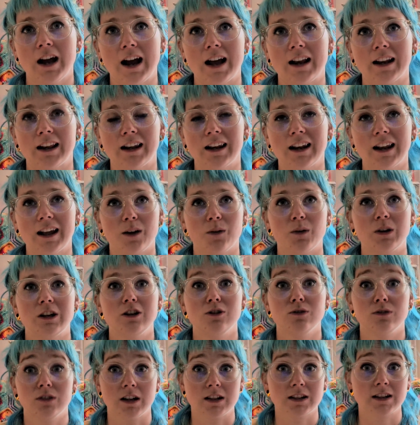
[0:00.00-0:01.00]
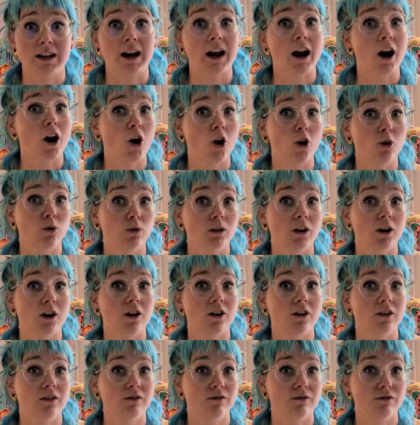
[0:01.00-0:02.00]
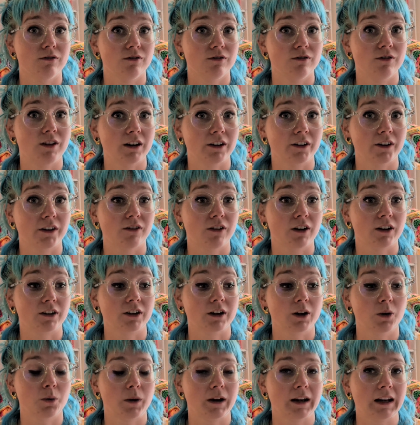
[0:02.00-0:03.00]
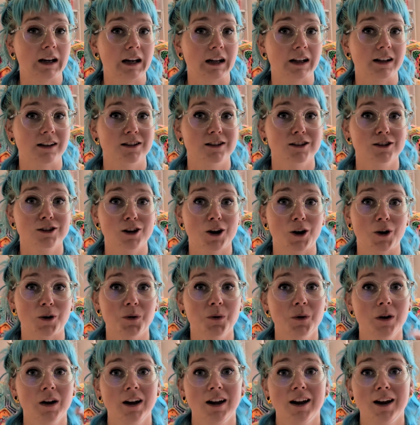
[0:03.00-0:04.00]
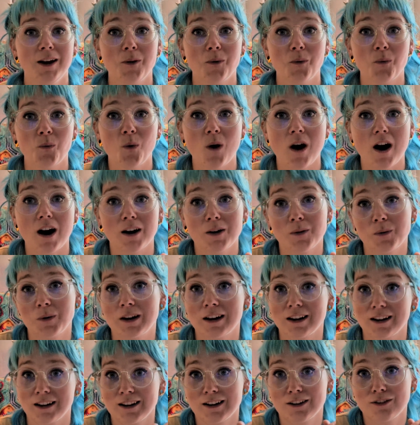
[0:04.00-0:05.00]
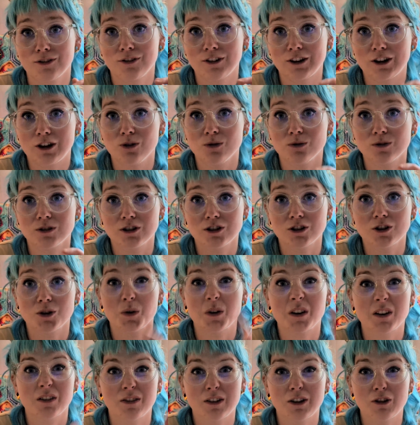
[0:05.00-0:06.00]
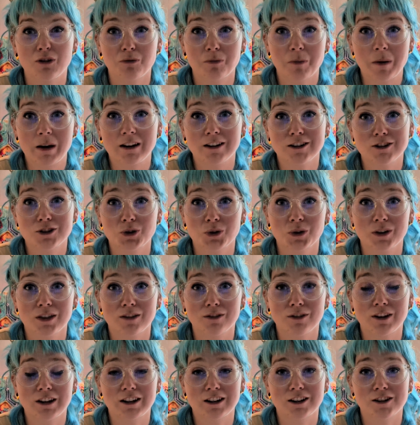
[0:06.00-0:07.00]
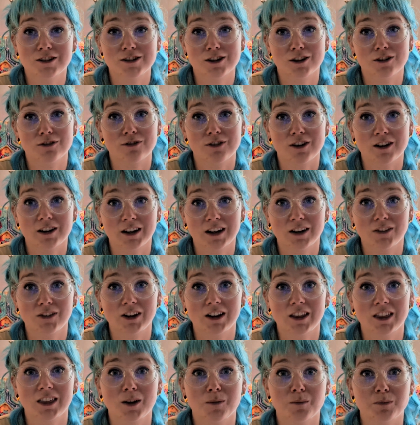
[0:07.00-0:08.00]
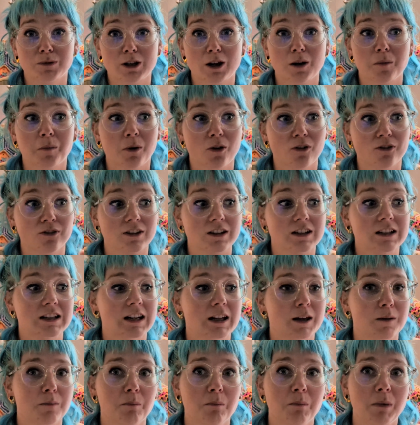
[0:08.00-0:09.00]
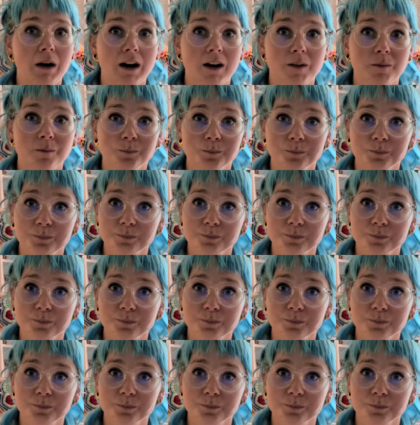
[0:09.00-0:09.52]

and allowing you to say a whole lot very, very quickly. So what I would like for you to do, and if you've been enjoying the video so far, give it a thumbs up, obviously, but